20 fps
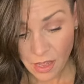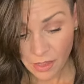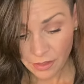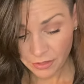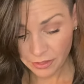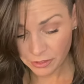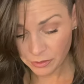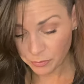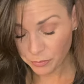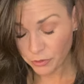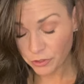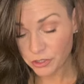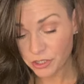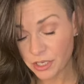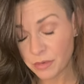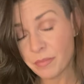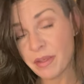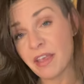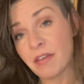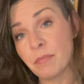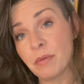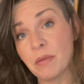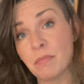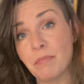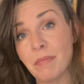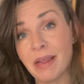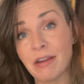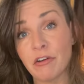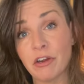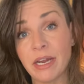This person may have been
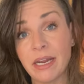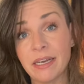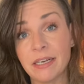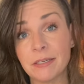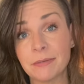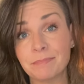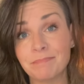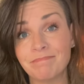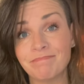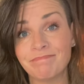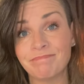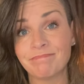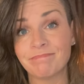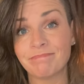married. It's